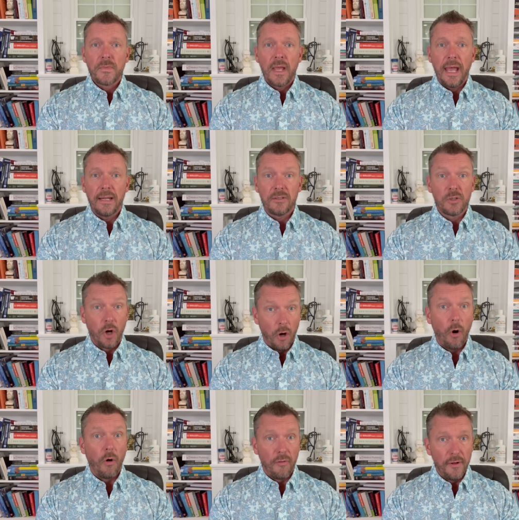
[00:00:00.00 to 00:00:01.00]
and
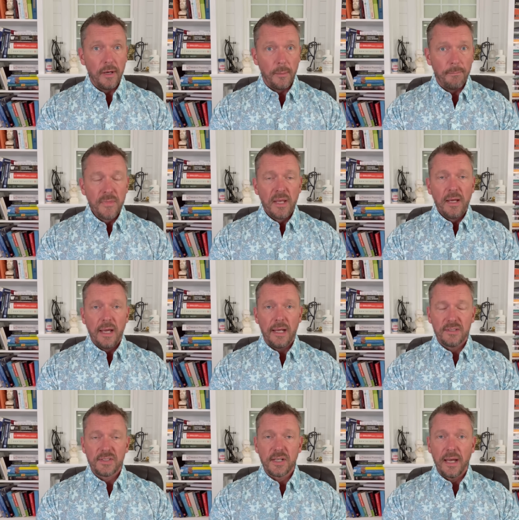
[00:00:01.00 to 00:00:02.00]
call them
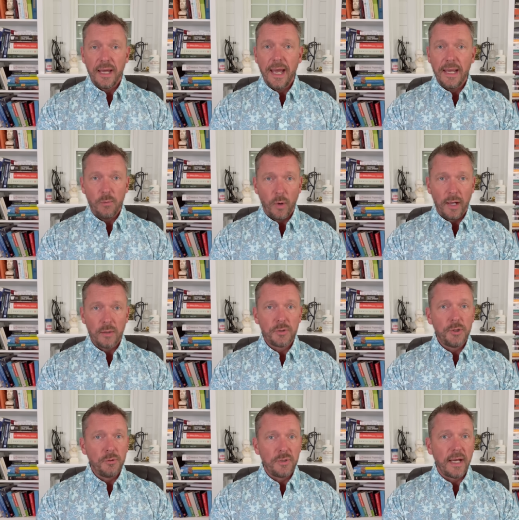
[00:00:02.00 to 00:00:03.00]
and say, hey, why
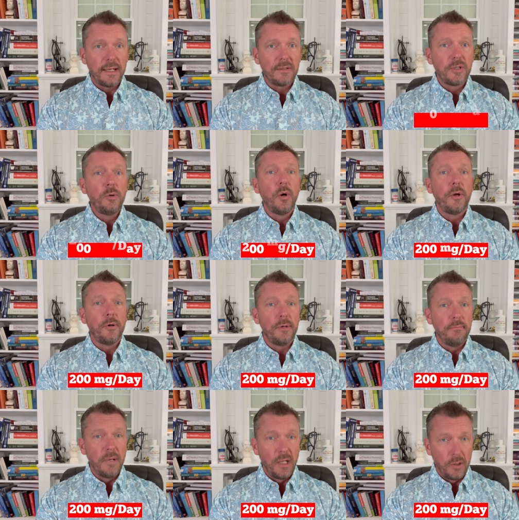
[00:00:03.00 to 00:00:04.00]
don't you take 200
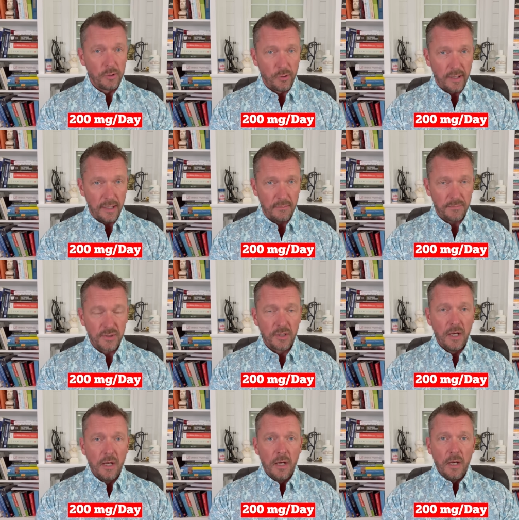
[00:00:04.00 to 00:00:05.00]
milligrams
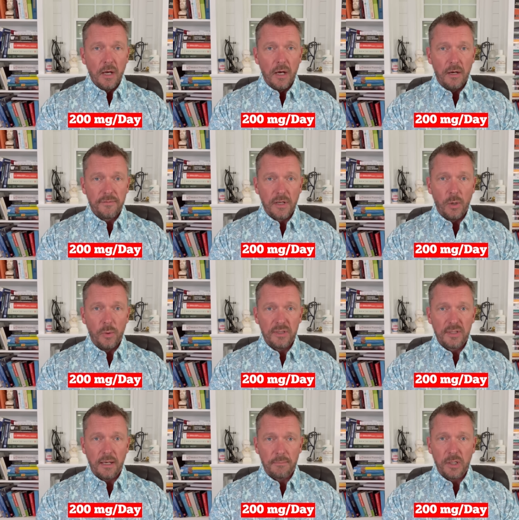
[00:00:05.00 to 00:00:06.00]
of
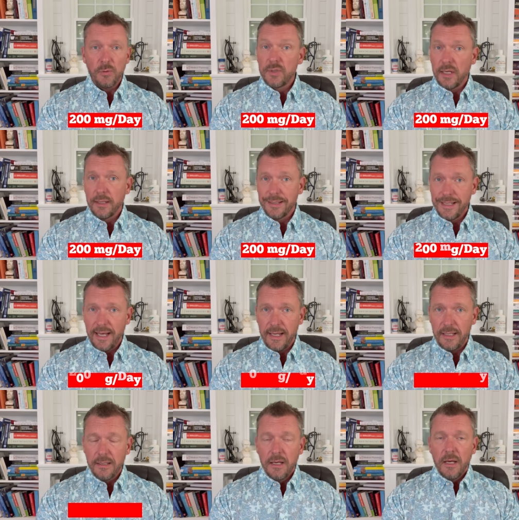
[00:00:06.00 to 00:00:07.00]
coenzyme Q10 a
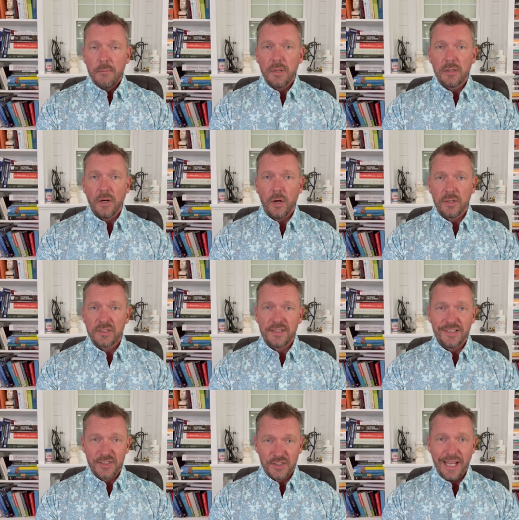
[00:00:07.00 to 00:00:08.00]
day because
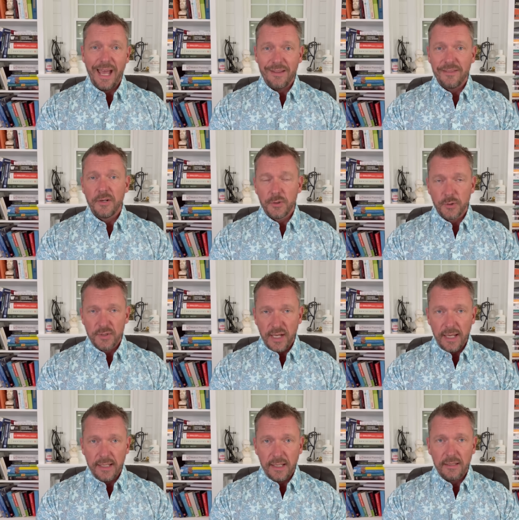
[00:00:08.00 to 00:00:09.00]
the statin that you're
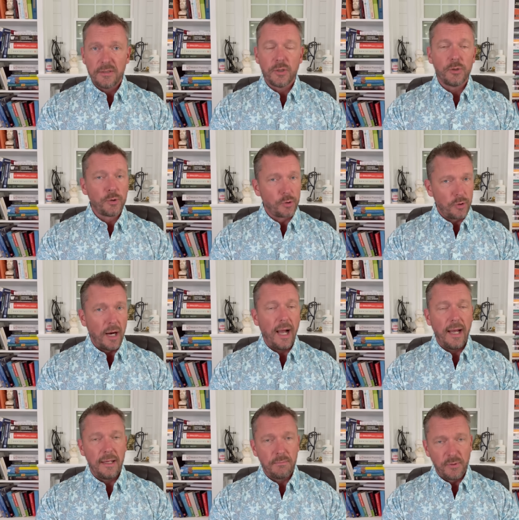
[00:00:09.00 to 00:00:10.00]
taking to
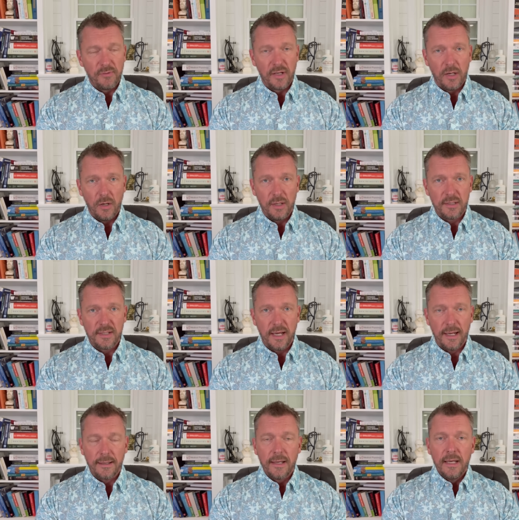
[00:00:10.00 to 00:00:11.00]
try and prevent a heart attack